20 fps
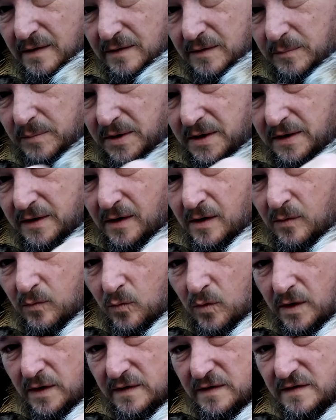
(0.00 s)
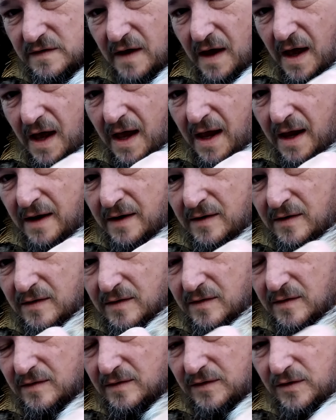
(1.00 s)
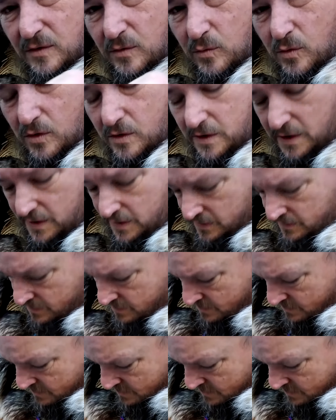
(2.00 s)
depending on what side you're working.